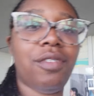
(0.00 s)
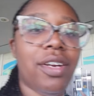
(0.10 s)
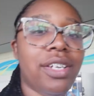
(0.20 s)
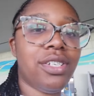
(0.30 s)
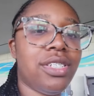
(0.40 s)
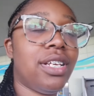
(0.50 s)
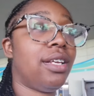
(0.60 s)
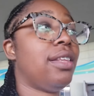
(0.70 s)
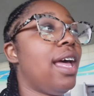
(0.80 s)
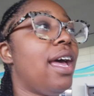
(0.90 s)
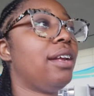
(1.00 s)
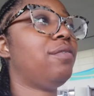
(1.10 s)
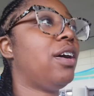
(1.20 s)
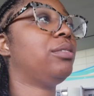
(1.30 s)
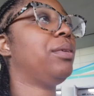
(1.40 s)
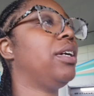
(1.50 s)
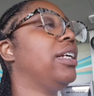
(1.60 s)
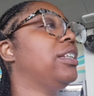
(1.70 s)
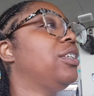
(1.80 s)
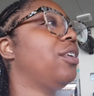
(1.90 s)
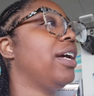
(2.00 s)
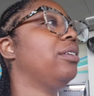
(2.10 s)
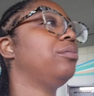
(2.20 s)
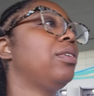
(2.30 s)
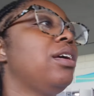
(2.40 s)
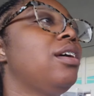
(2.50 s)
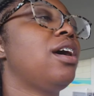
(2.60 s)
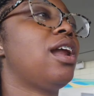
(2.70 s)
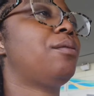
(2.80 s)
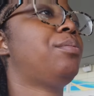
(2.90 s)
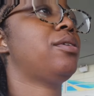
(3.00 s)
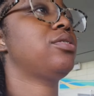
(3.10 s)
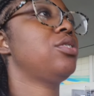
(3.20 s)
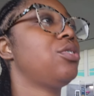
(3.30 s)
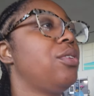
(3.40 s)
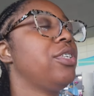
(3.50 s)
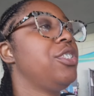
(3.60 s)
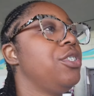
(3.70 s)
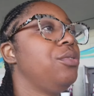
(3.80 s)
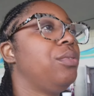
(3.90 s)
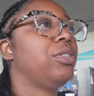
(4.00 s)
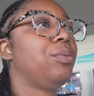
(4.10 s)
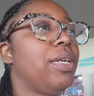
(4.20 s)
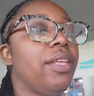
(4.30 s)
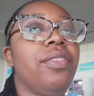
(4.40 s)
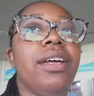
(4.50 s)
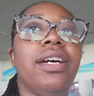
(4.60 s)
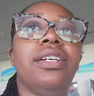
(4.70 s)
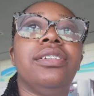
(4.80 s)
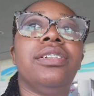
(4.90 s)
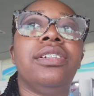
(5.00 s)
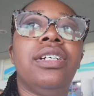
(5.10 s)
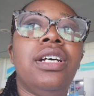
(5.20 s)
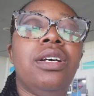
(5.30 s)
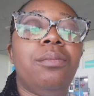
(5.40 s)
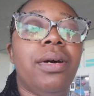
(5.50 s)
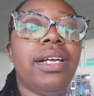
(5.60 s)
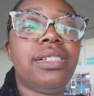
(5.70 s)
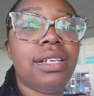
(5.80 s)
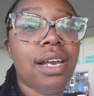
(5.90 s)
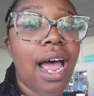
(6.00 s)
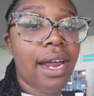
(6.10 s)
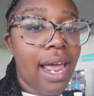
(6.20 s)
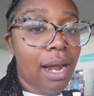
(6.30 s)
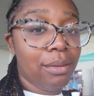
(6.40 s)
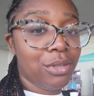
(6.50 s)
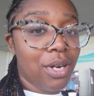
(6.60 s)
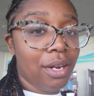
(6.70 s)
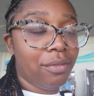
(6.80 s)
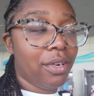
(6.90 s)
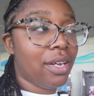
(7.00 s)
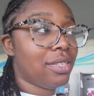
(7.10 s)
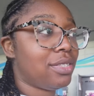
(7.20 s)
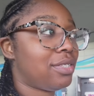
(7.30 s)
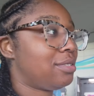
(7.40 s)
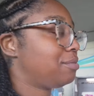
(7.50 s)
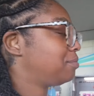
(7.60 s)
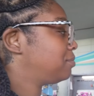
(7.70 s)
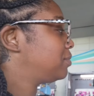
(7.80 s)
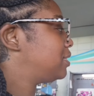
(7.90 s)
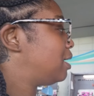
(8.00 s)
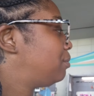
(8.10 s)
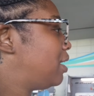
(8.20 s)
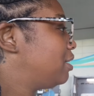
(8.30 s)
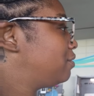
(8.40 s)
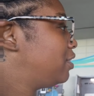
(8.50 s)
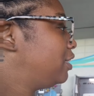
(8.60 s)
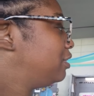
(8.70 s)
if you're interested in that, follow me on Instagram, and I'll post a short too once we get there. But it's a 9-hour drive for us. Terrible, how are you